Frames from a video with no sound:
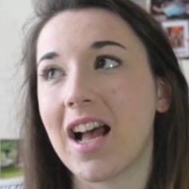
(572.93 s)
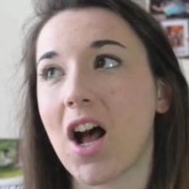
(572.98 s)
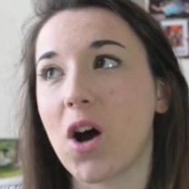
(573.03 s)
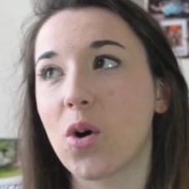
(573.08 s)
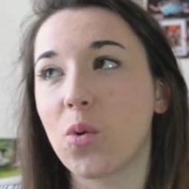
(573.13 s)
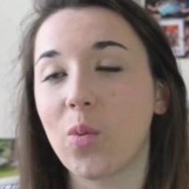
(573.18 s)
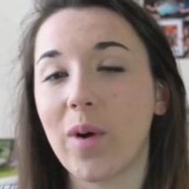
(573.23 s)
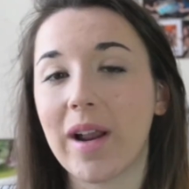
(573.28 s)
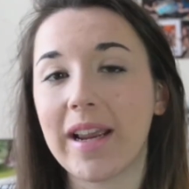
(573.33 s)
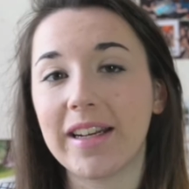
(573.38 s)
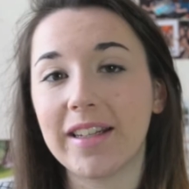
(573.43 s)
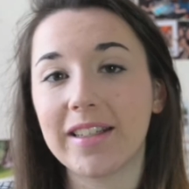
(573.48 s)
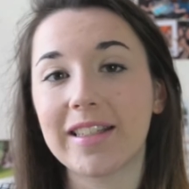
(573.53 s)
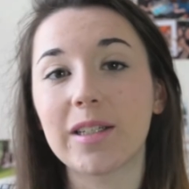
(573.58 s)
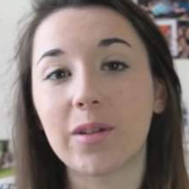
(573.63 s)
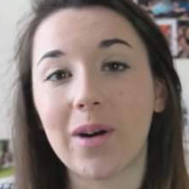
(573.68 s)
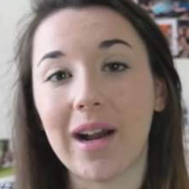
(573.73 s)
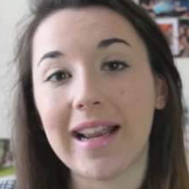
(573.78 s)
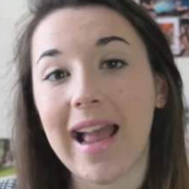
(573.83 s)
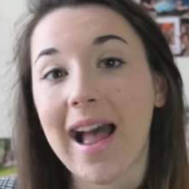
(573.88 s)
I'll wait
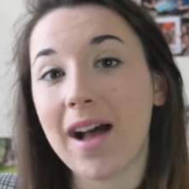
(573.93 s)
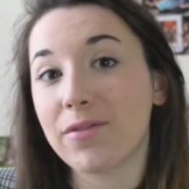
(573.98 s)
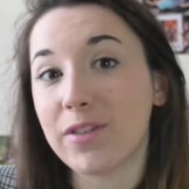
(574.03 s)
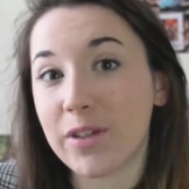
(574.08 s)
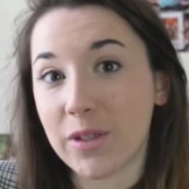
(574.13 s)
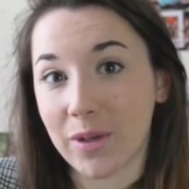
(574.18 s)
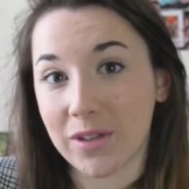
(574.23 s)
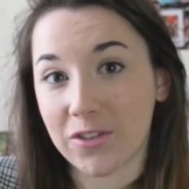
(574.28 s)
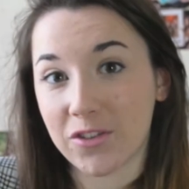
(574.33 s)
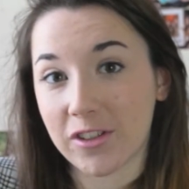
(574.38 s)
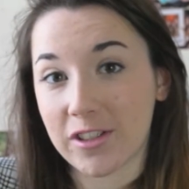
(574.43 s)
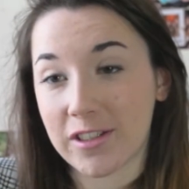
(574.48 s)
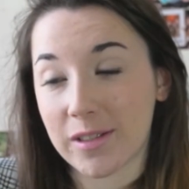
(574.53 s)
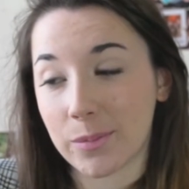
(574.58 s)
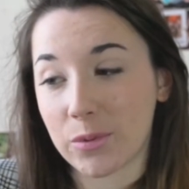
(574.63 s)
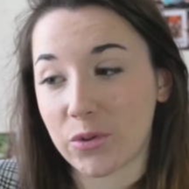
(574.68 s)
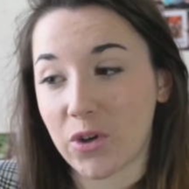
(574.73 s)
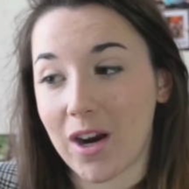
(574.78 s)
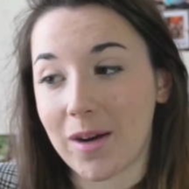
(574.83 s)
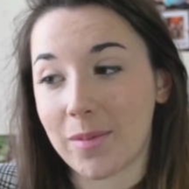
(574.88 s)
till I have 200
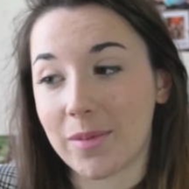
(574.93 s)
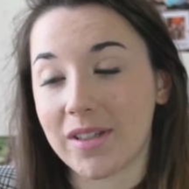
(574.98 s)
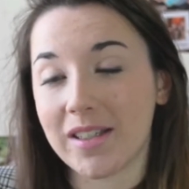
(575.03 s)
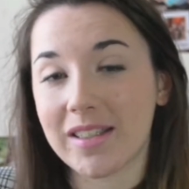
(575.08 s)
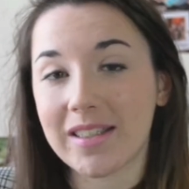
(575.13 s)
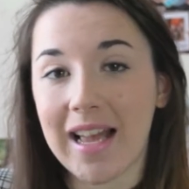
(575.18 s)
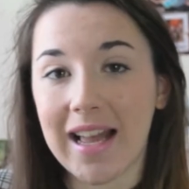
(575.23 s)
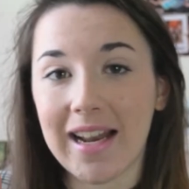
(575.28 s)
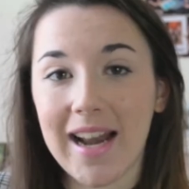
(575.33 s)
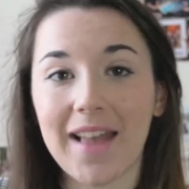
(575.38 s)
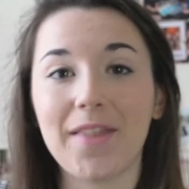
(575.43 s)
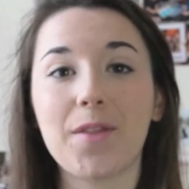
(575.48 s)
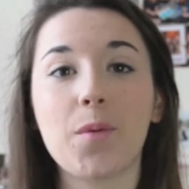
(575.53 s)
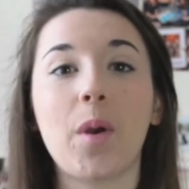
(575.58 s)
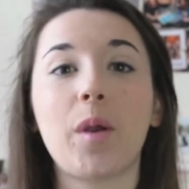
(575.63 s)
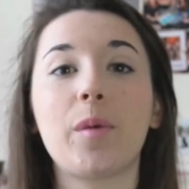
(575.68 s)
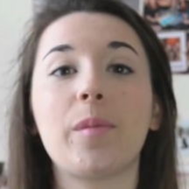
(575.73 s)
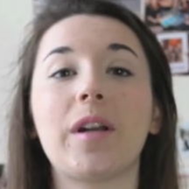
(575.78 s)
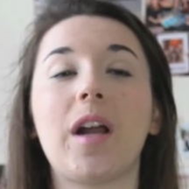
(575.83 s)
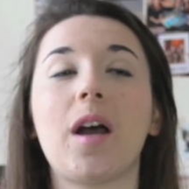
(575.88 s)
subscribers, and at the
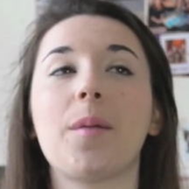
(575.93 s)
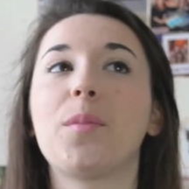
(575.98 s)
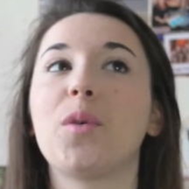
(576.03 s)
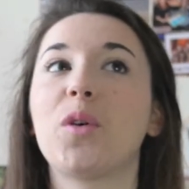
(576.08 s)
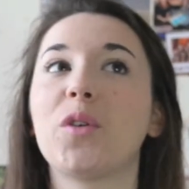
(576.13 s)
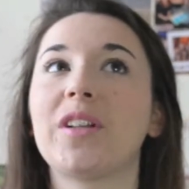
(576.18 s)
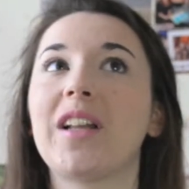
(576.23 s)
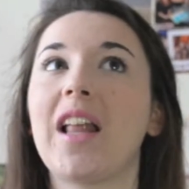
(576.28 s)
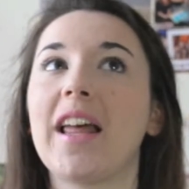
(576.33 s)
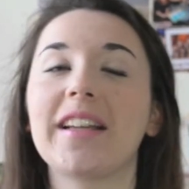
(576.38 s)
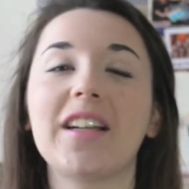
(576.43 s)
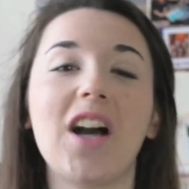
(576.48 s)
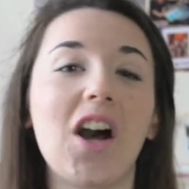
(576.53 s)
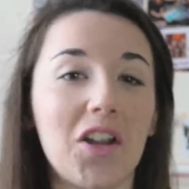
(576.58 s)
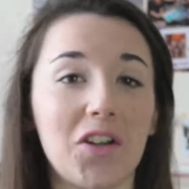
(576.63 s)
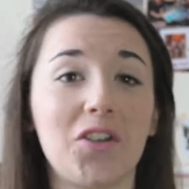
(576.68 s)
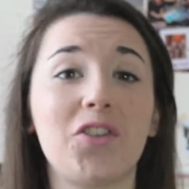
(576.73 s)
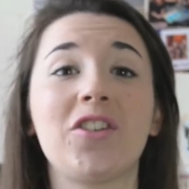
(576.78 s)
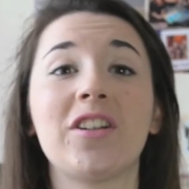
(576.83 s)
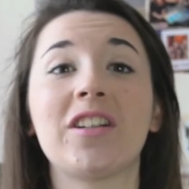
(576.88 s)
moment I'm on like
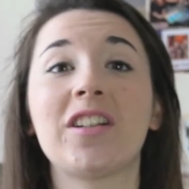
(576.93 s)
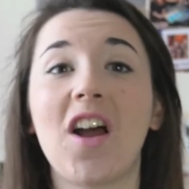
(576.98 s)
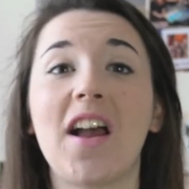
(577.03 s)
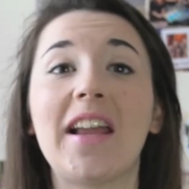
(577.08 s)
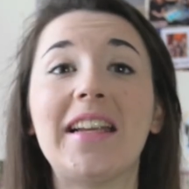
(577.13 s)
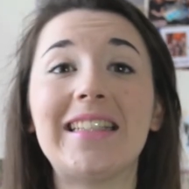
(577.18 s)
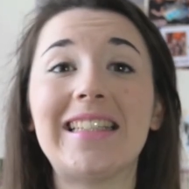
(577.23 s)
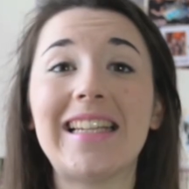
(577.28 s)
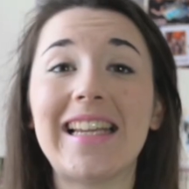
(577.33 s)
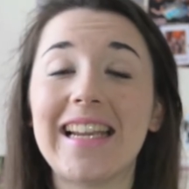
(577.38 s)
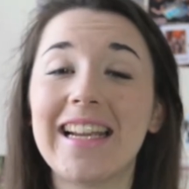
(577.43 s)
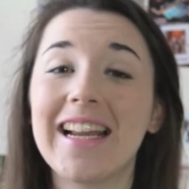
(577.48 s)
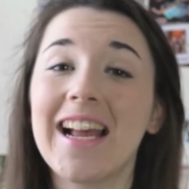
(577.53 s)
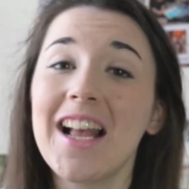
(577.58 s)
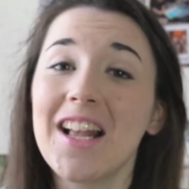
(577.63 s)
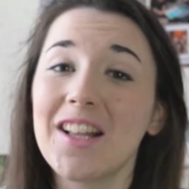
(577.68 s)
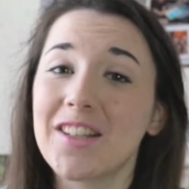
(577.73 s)
190.